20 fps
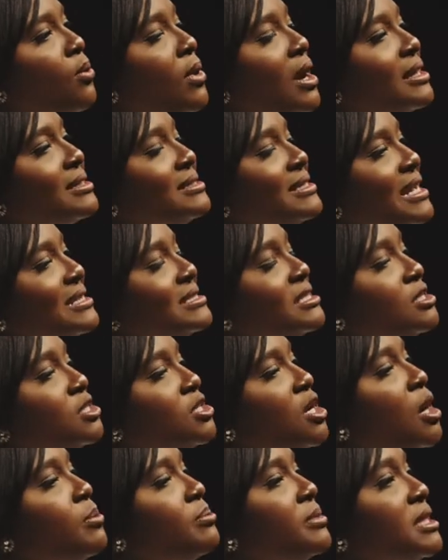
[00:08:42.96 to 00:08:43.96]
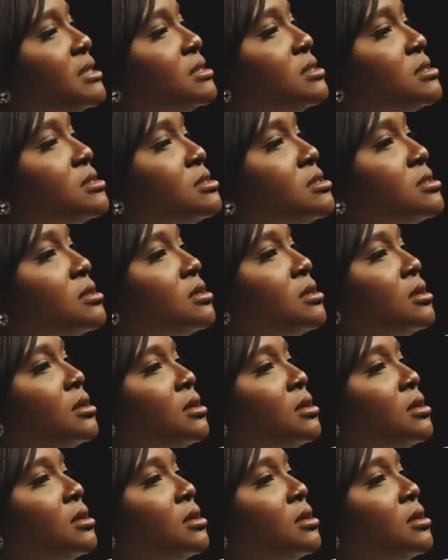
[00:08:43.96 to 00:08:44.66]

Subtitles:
one that determines